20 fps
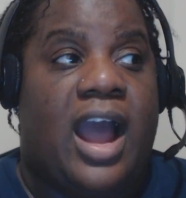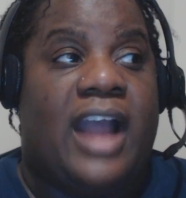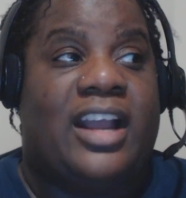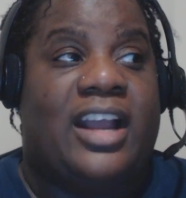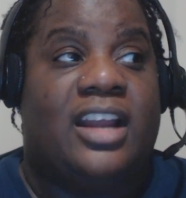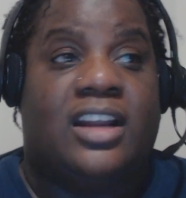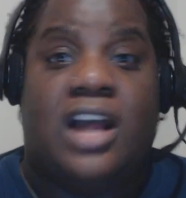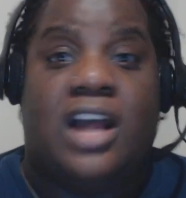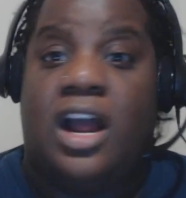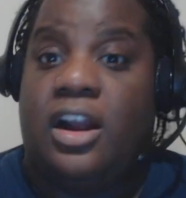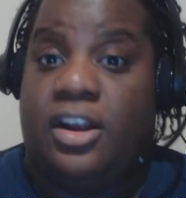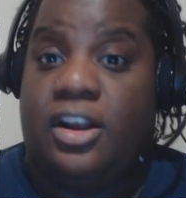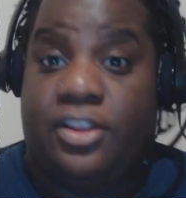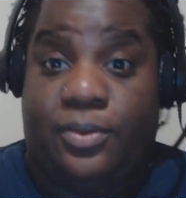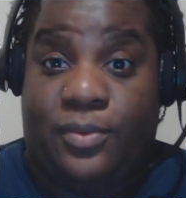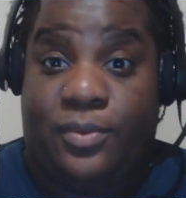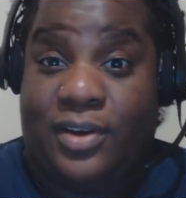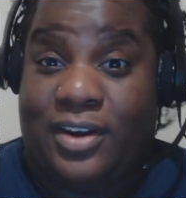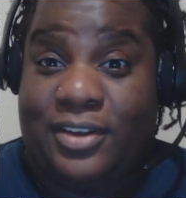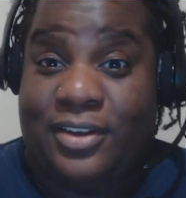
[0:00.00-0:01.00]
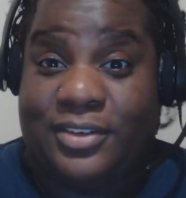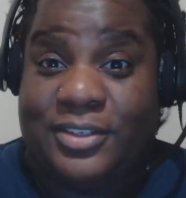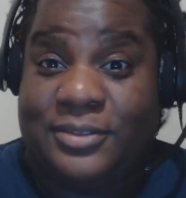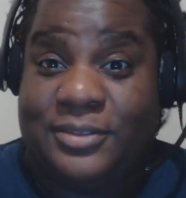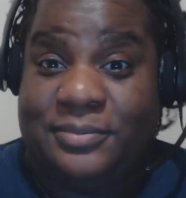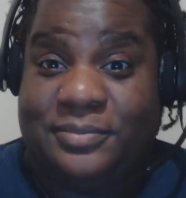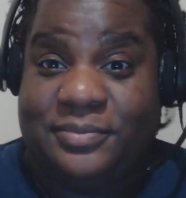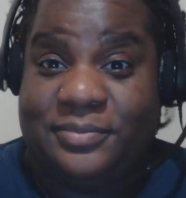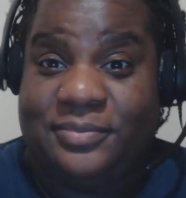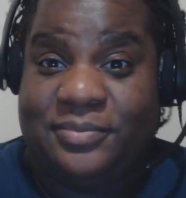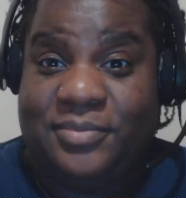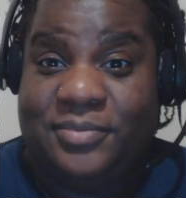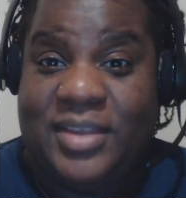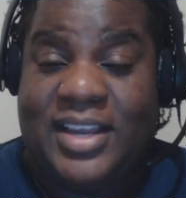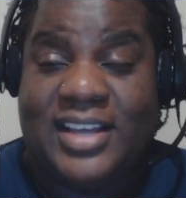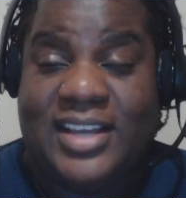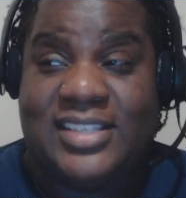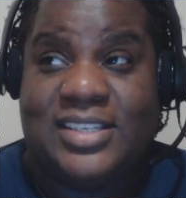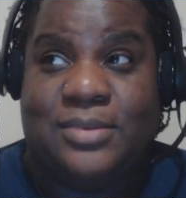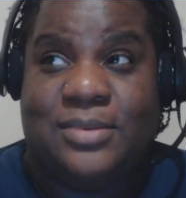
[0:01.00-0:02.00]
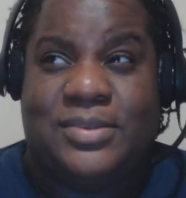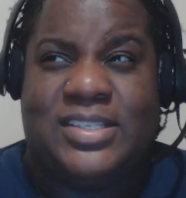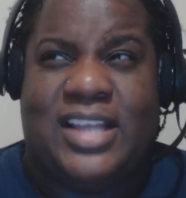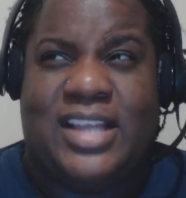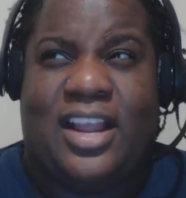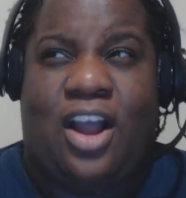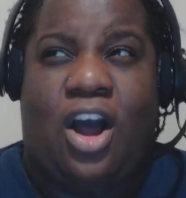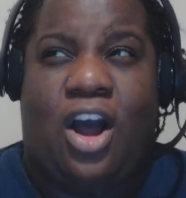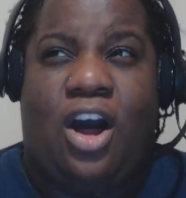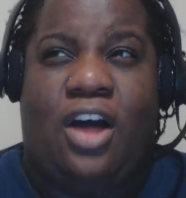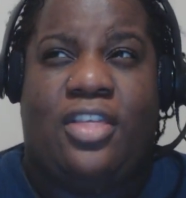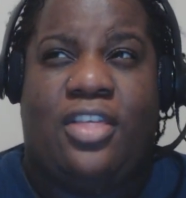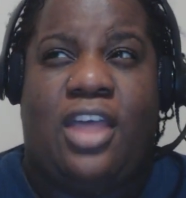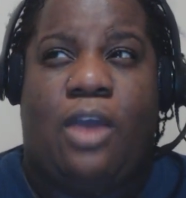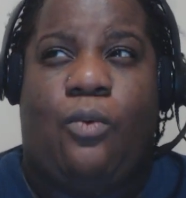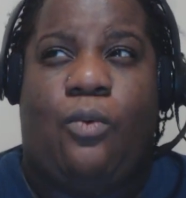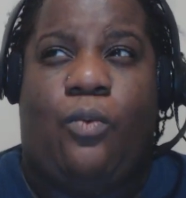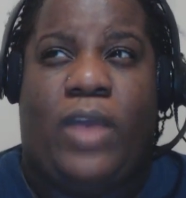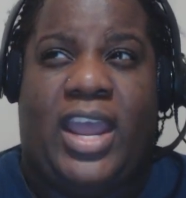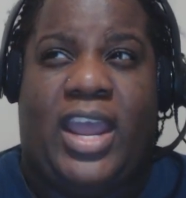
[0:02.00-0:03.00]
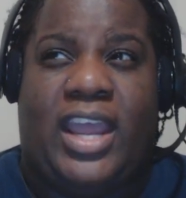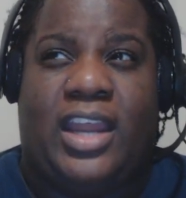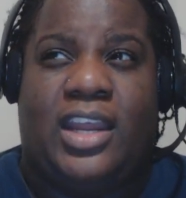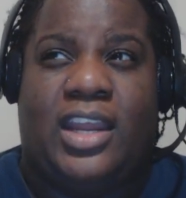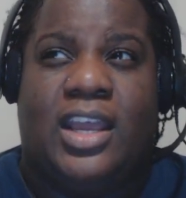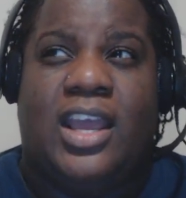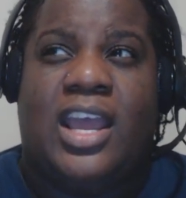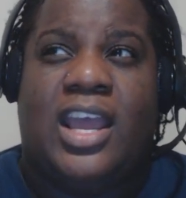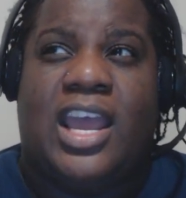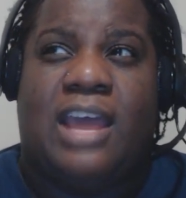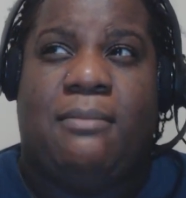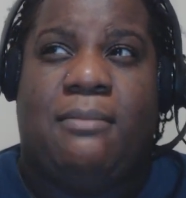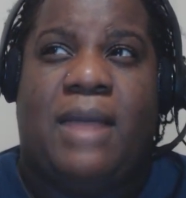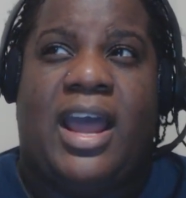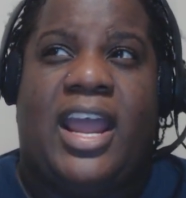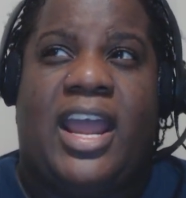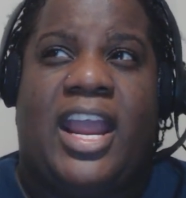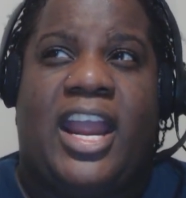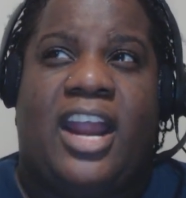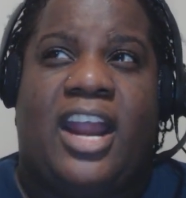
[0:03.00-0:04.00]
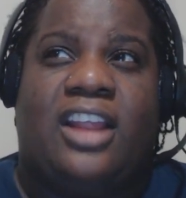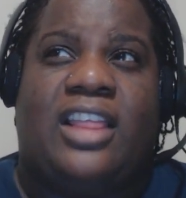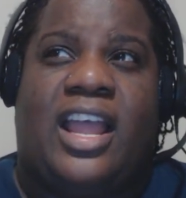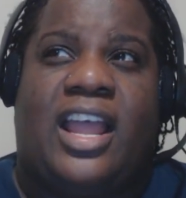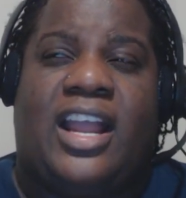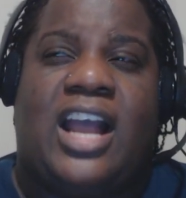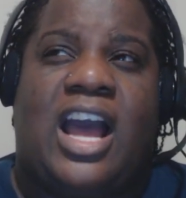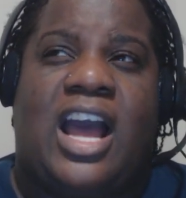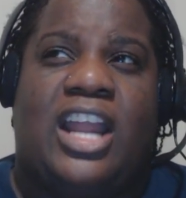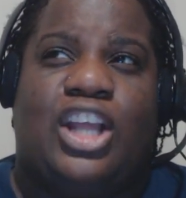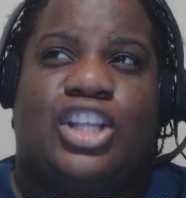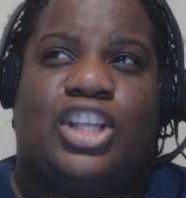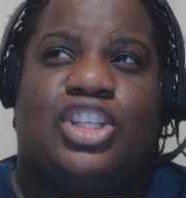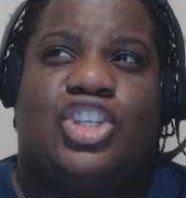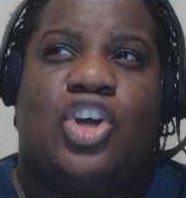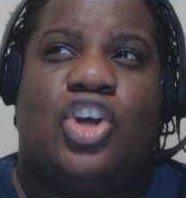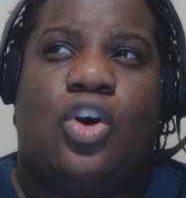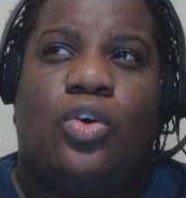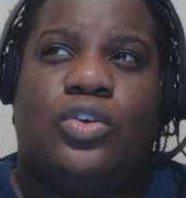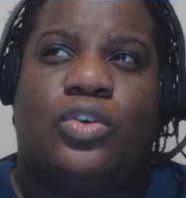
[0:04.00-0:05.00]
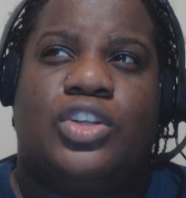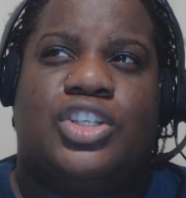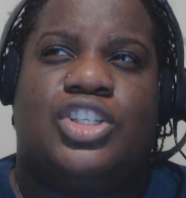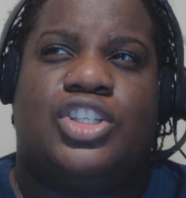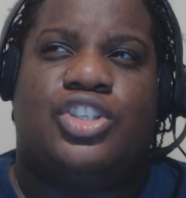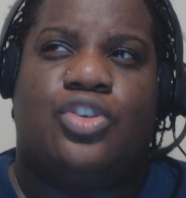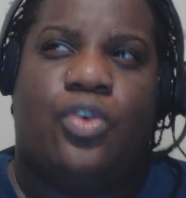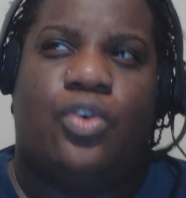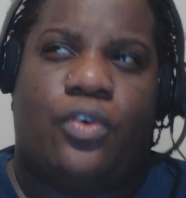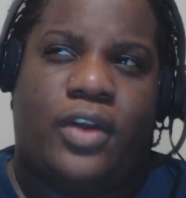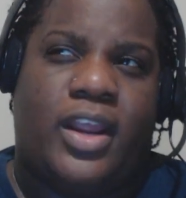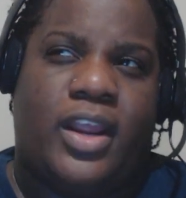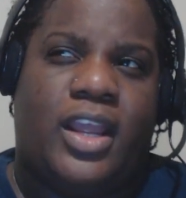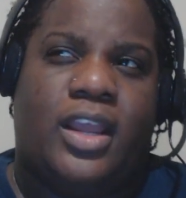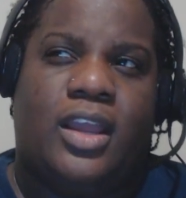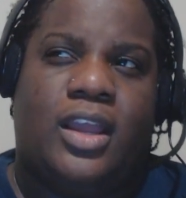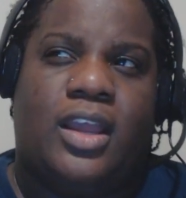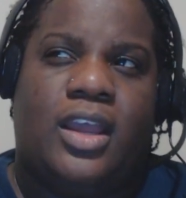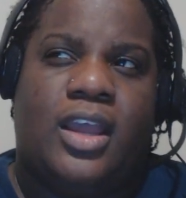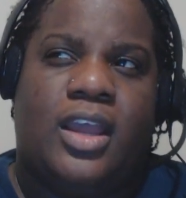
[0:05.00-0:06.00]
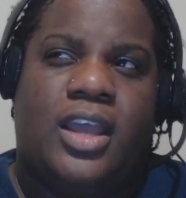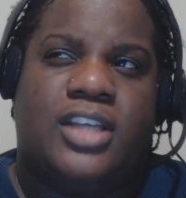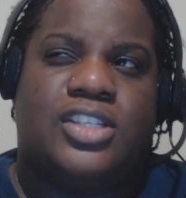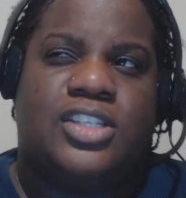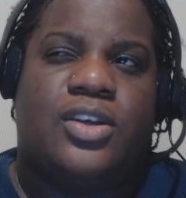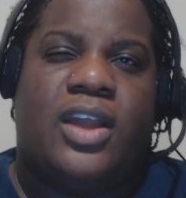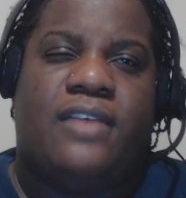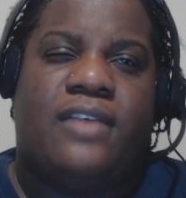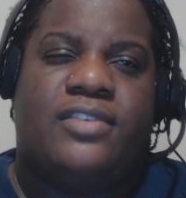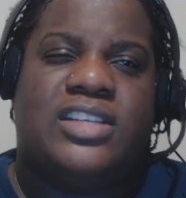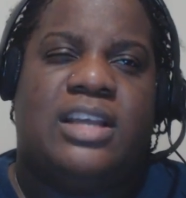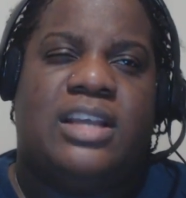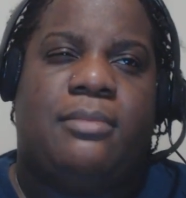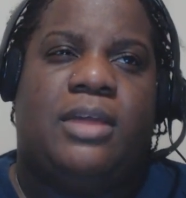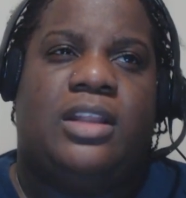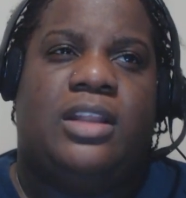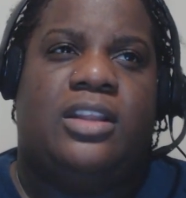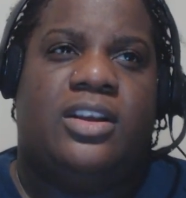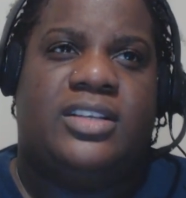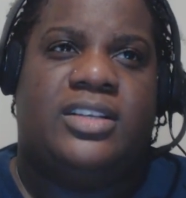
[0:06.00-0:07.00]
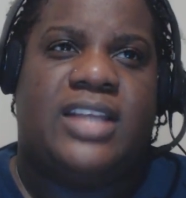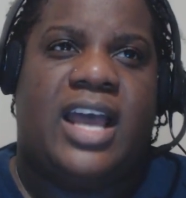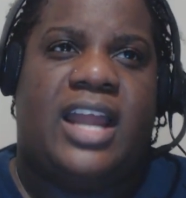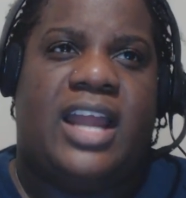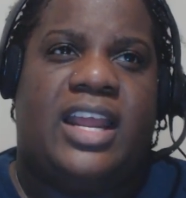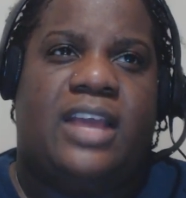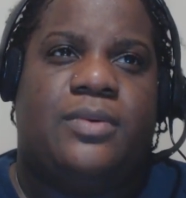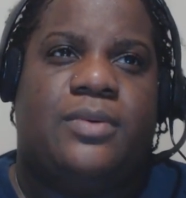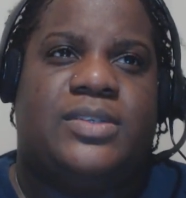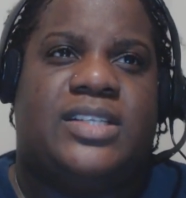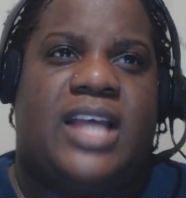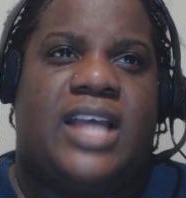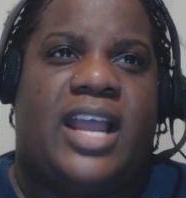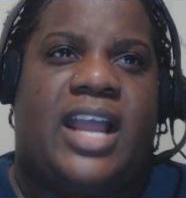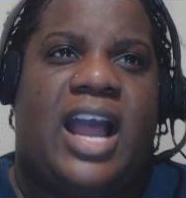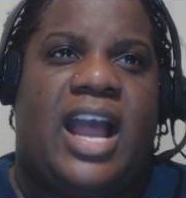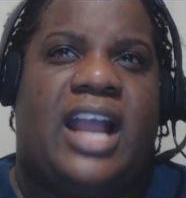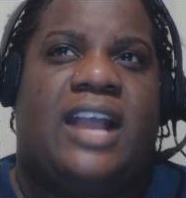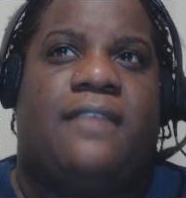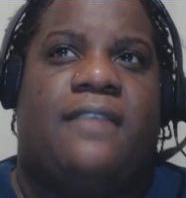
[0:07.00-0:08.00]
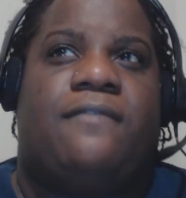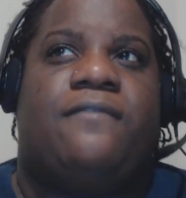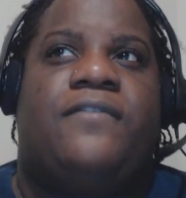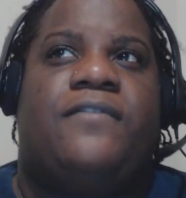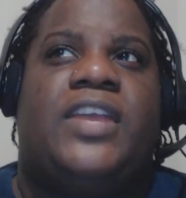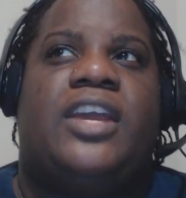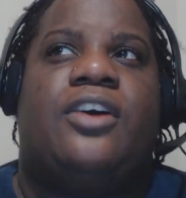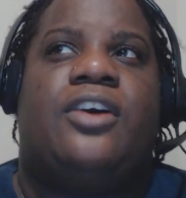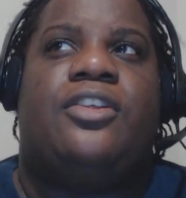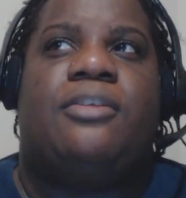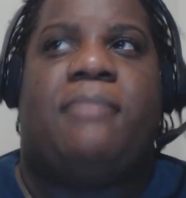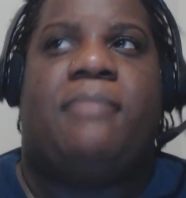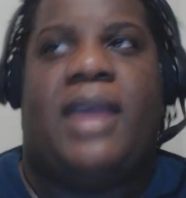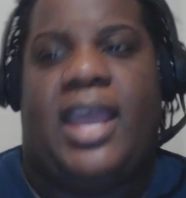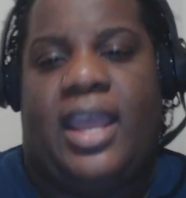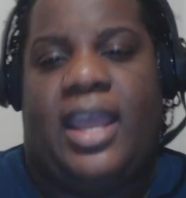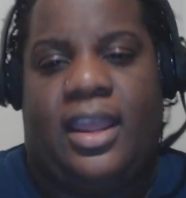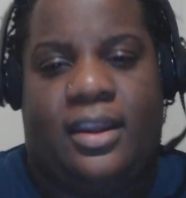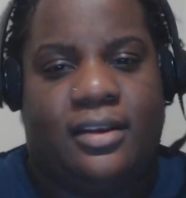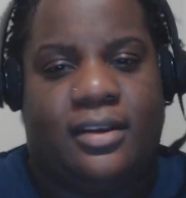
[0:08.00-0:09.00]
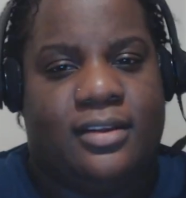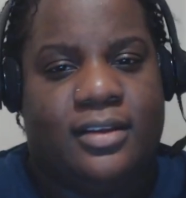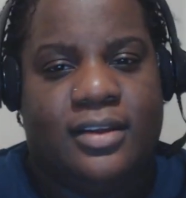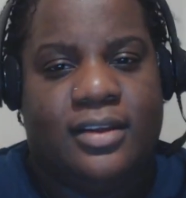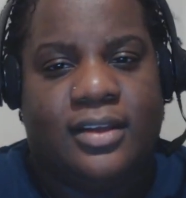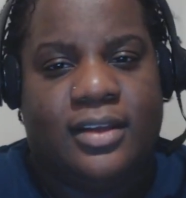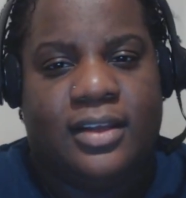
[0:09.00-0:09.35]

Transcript: I could conquer the world because it was like all that weight and my hair like kind of told a story. So every time I looked at it, it was like I could feel the pain.